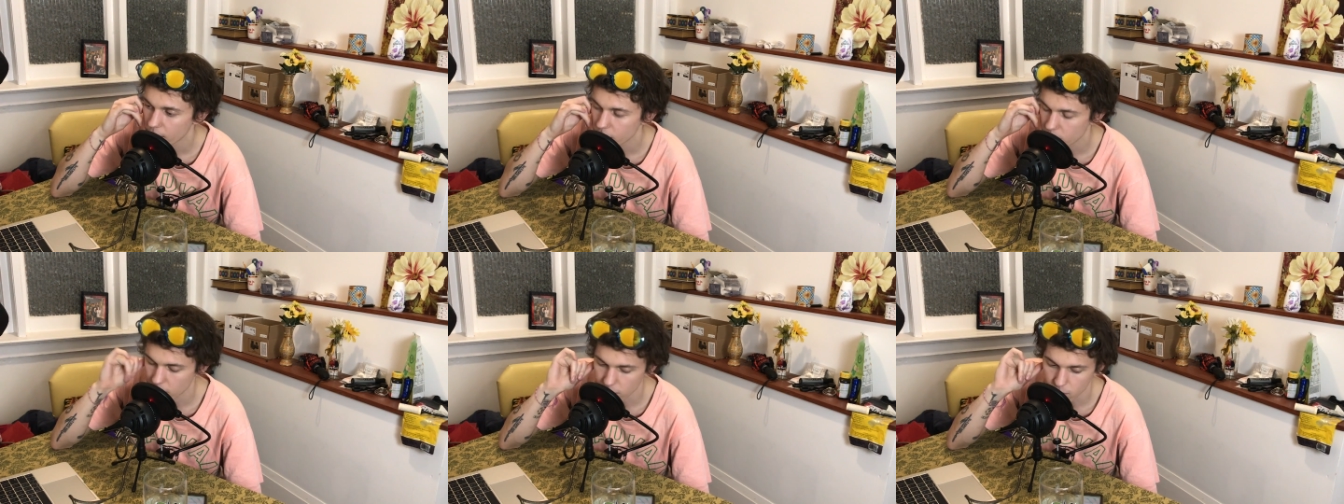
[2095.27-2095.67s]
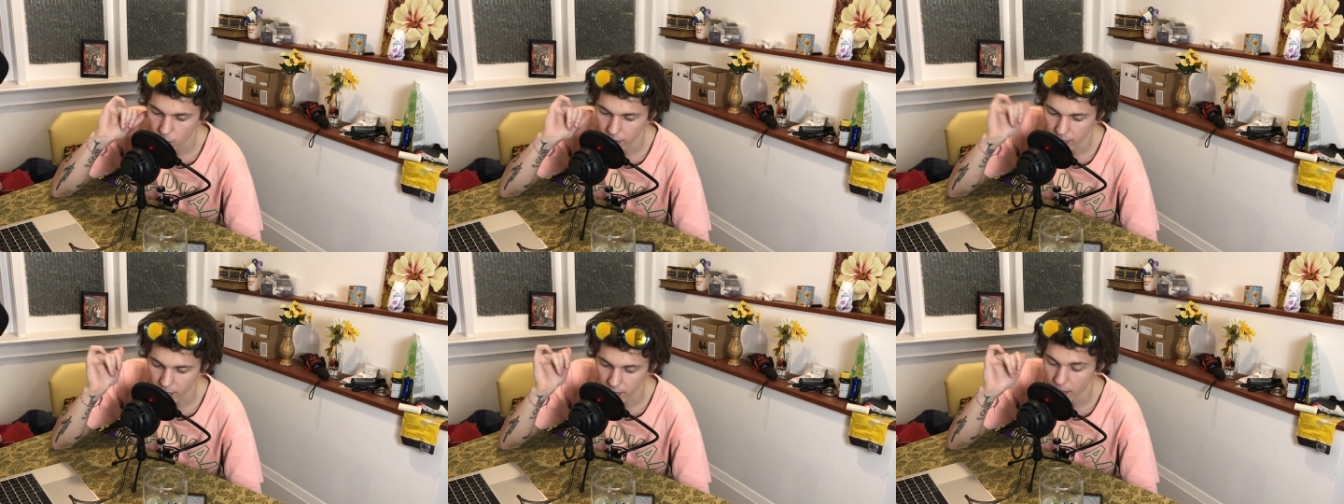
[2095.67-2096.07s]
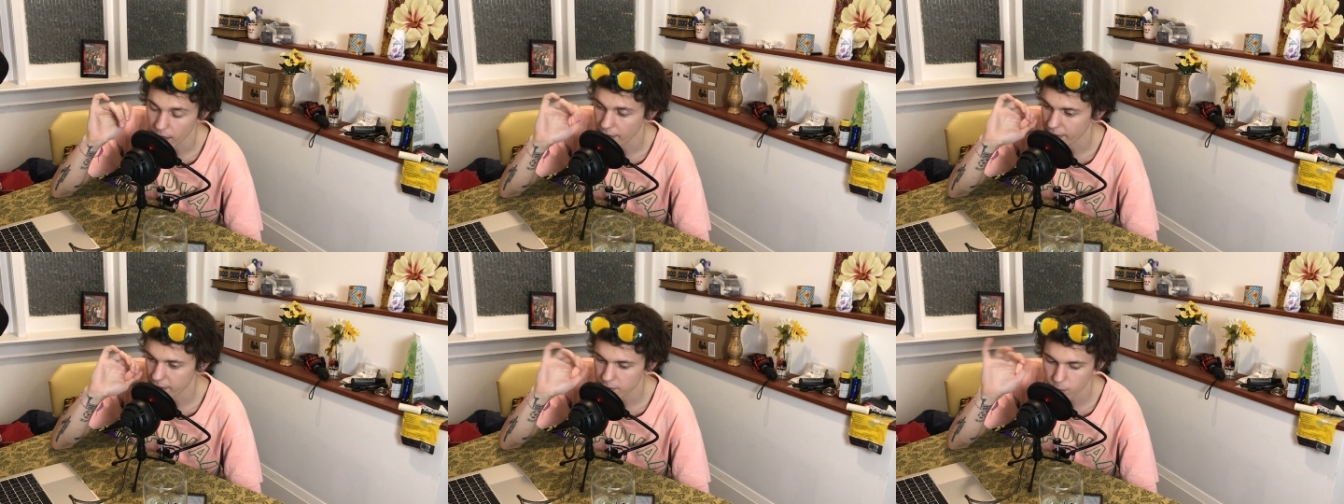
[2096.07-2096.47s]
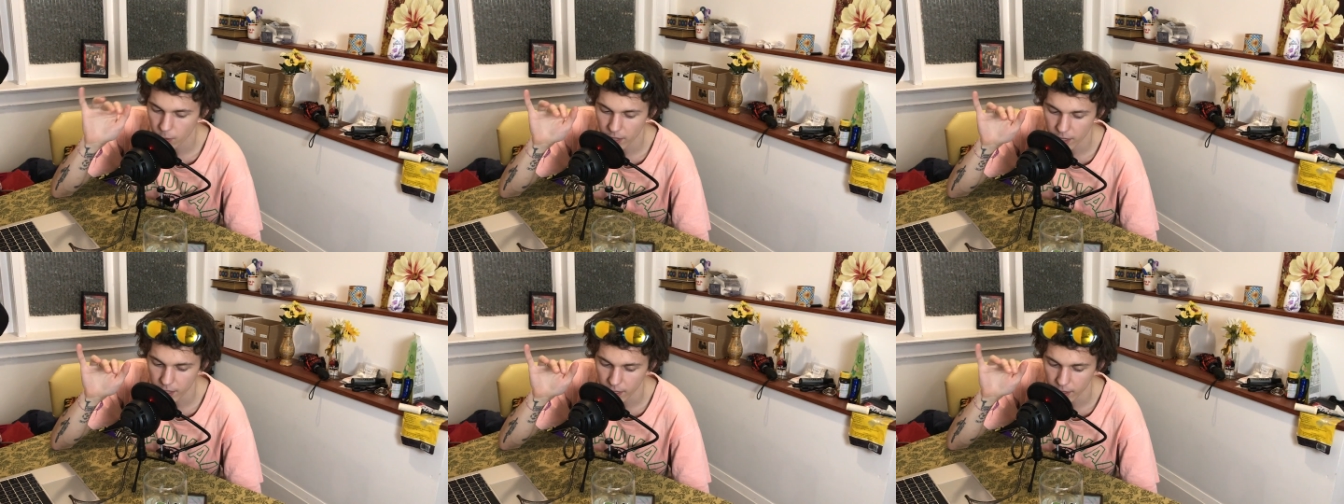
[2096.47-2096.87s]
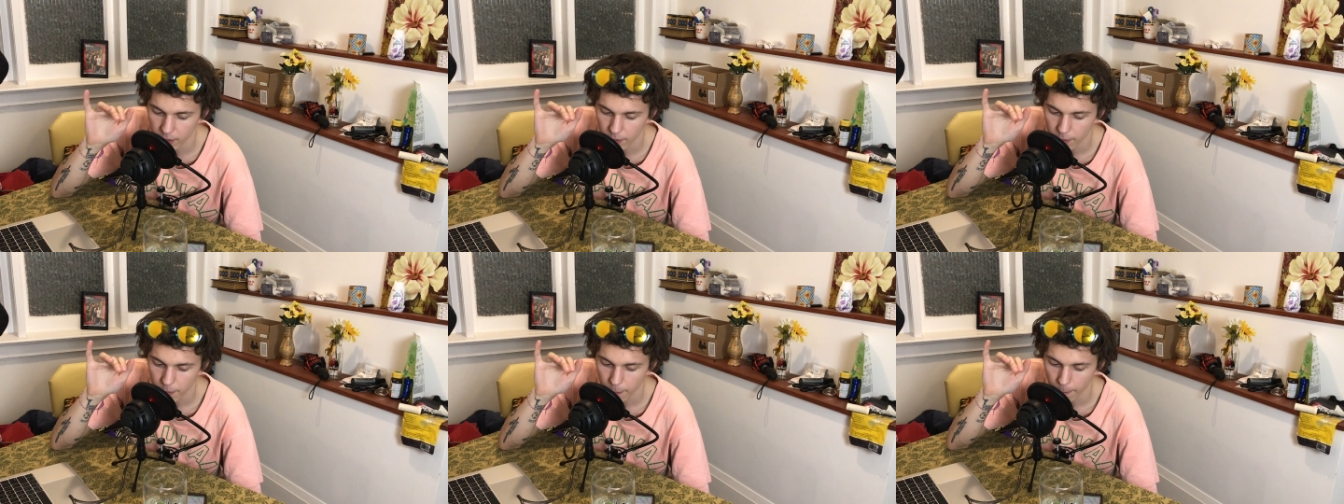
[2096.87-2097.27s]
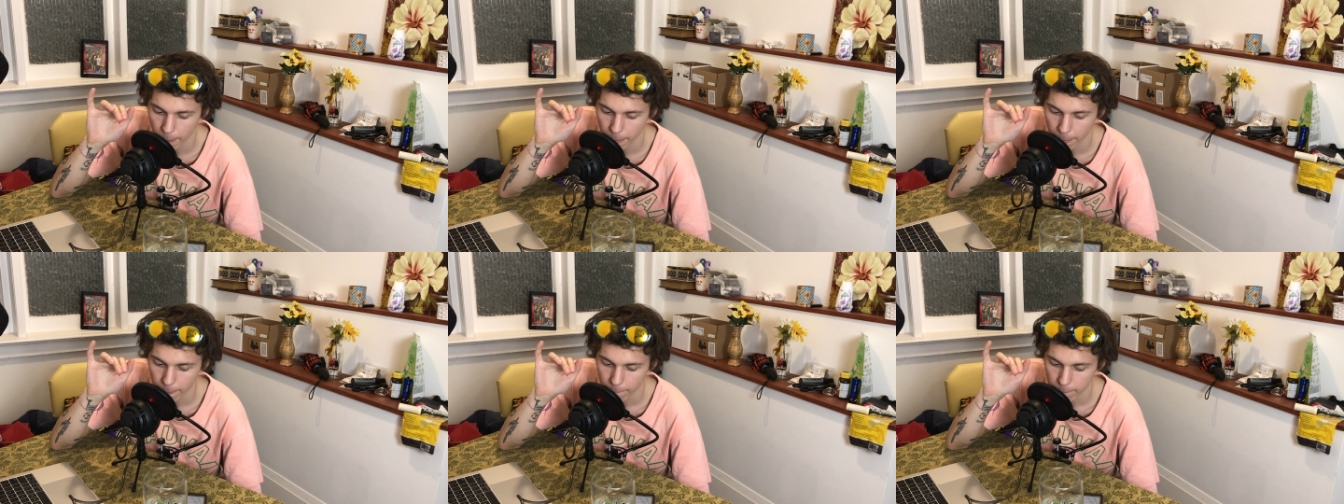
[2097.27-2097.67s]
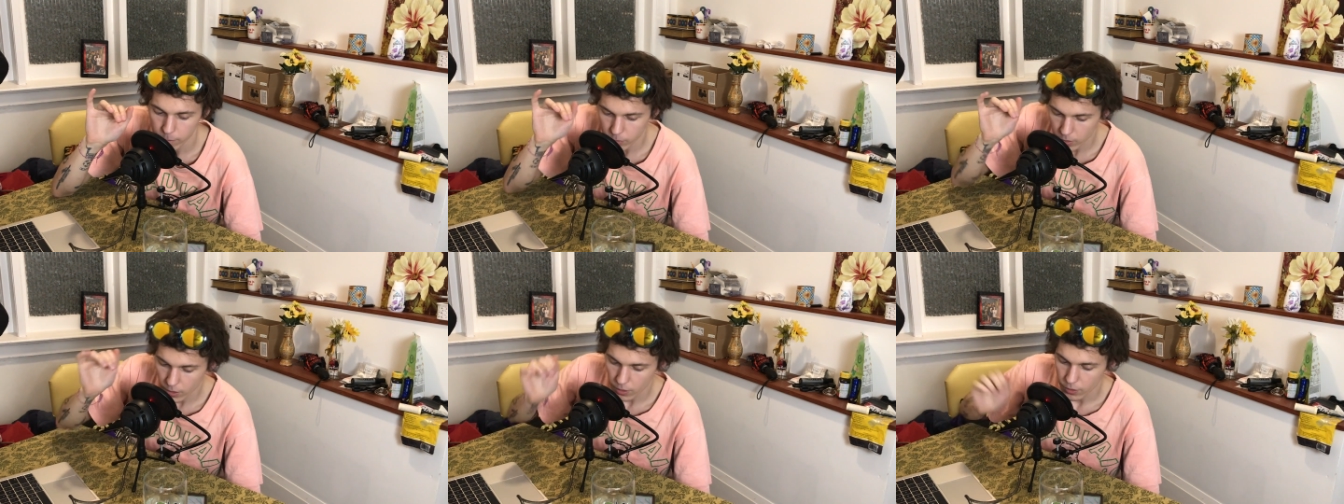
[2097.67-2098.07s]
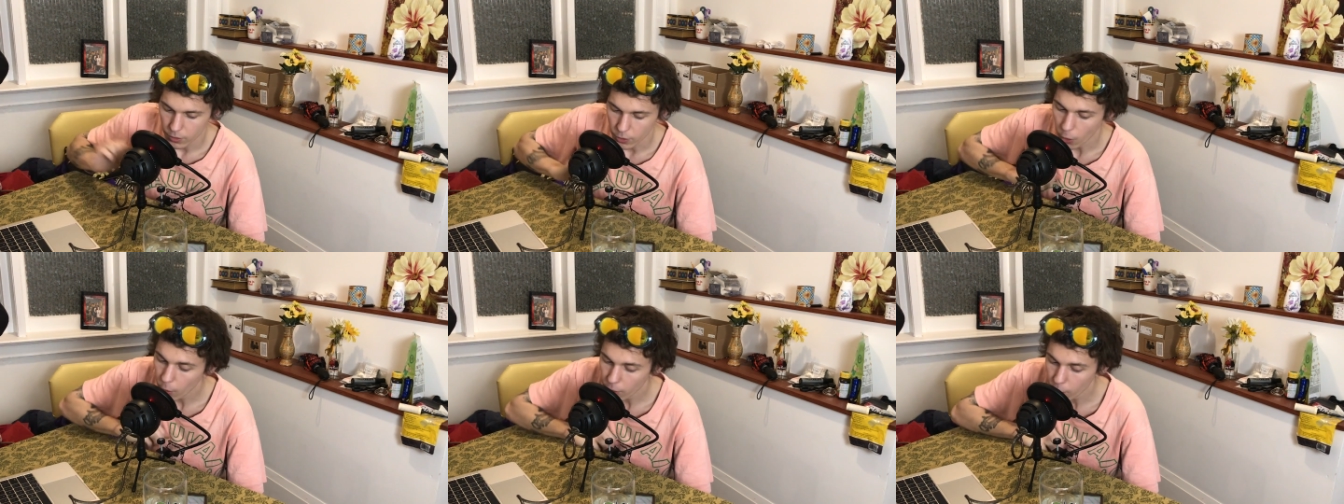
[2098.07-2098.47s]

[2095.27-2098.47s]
She tweet, uh, they tweeted, "Know